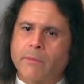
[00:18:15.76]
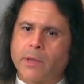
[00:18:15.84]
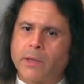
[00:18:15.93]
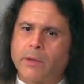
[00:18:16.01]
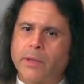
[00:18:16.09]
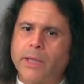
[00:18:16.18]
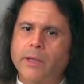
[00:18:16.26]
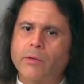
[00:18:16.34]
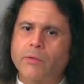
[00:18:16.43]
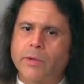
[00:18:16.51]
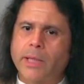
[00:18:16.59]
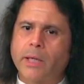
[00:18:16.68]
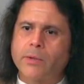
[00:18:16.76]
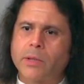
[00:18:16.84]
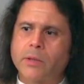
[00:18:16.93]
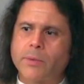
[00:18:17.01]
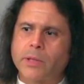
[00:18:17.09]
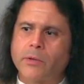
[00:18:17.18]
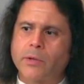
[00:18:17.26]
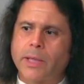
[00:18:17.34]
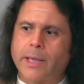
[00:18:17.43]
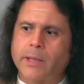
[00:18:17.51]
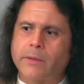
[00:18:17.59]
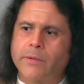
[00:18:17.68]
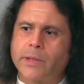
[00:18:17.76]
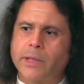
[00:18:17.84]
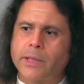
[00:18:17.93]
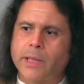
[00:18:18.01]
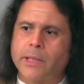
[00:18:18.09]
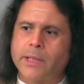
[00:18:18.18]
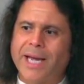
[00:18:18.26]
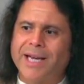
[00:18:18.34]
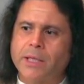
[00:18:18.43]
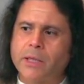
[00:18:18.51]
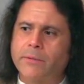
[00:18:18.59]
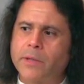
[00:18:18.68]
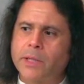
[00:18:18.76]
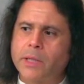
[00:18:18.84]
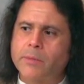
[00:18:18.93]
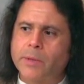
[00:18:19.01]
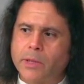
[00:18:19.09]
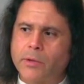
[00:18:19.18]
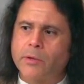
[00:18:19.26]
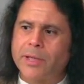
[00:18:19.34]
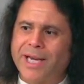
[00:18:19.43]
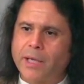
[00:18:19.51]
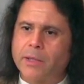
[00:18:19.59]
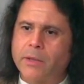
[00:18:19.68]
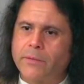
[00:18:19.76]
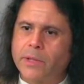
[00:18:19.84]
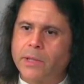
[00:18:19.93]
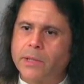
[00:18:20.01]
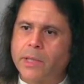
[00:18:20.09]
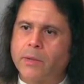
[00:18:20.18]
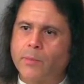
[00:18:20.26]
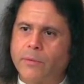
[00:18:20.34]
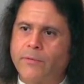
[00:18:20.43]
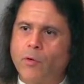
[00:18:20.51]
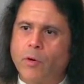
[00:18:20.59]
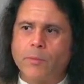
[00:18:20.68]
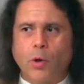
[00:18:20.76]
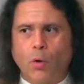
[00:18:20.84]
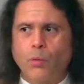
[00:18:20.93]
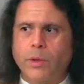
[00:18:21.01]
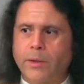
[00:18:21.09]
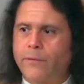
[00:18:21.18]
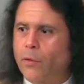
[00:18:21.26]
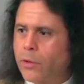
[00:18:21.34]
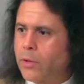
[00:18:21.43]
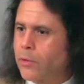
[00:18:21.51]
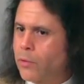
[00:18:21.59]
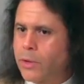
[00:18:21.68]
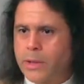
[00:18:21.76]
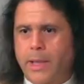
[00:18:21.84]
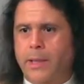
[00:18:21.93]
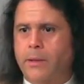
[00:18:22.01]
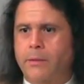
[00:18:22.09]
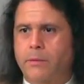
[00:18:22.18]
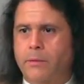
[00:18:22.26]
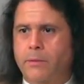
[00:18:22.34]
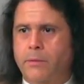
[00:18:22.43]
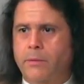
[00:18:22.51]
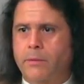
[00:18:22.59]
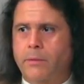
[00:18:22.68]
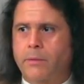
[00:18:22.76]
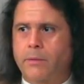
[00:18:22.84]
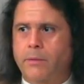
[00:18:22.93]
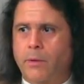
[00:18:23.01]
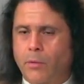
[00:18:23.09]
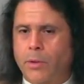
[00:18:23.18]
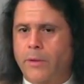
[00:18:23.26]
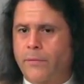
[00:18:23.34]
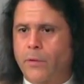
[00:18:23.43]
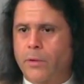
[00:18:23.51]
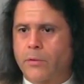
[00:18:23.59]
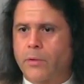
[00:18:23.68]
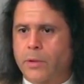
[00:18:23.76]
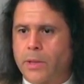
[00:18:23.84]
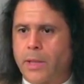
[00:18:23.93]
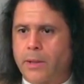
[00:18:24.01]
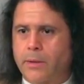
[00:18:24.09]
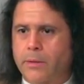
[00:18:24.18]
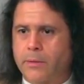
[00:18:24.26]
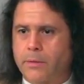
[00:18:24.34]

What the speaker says: You know, he who renounces material activities, that is material activities that are performed only for their own sake. Only for their own sake.